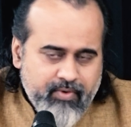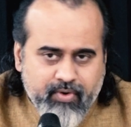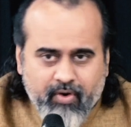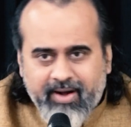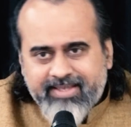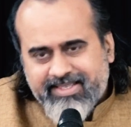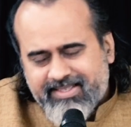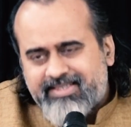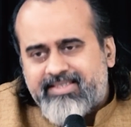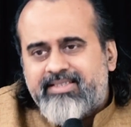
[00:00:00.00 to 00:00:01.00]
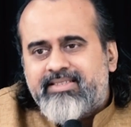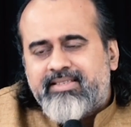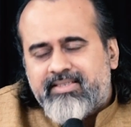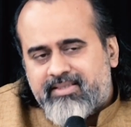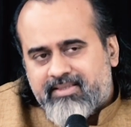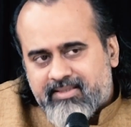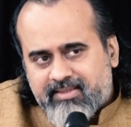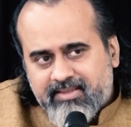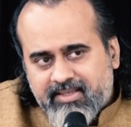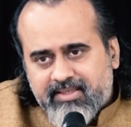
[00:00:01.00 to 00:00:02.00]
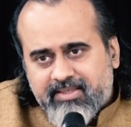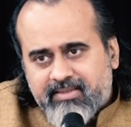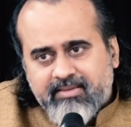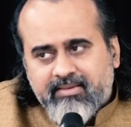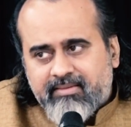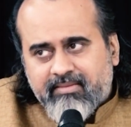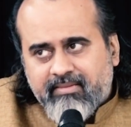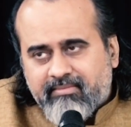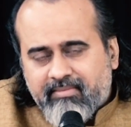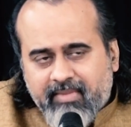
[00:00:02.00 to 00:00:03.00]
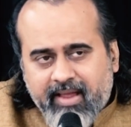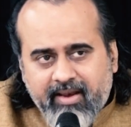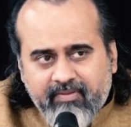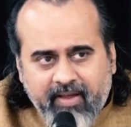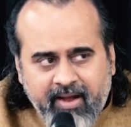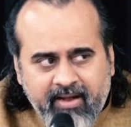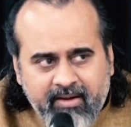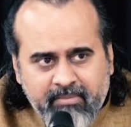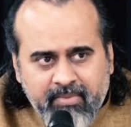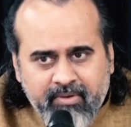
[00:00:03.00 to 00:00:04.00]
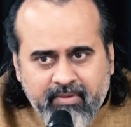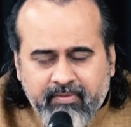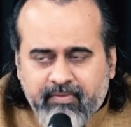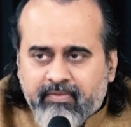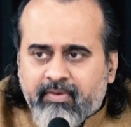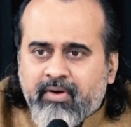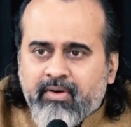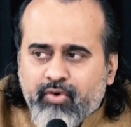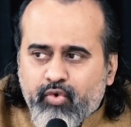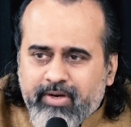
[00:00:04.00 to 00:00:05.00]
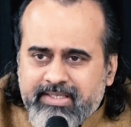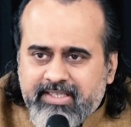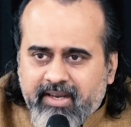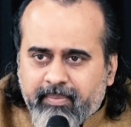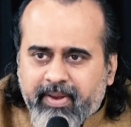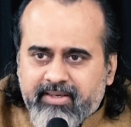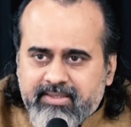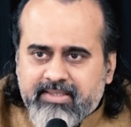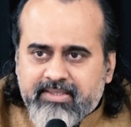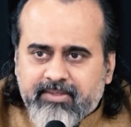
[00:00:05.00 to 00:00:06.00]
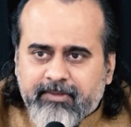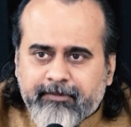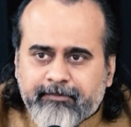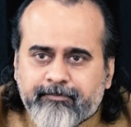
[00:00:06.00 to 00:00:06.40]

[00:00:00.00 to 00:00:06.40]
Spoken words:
What you call as existence is just an infinite number of dualistic pairs.